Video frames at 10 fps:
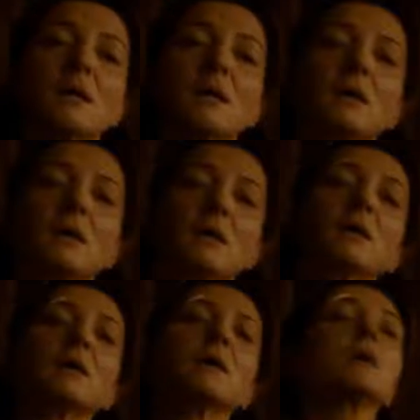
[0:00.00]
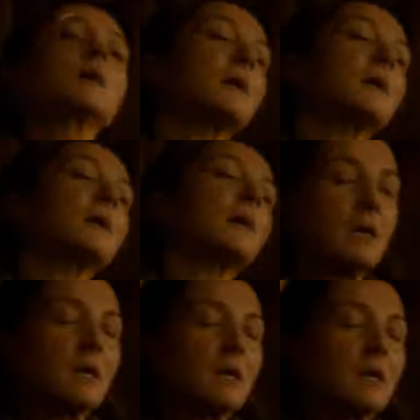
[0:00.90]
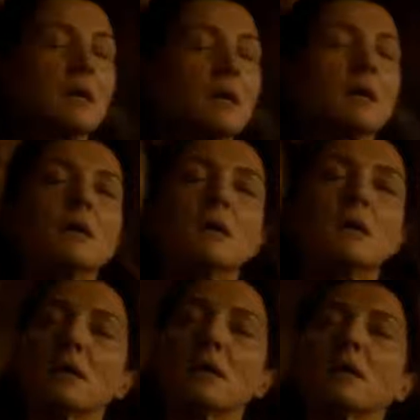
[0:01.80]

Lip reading: There you go. There you go, folks.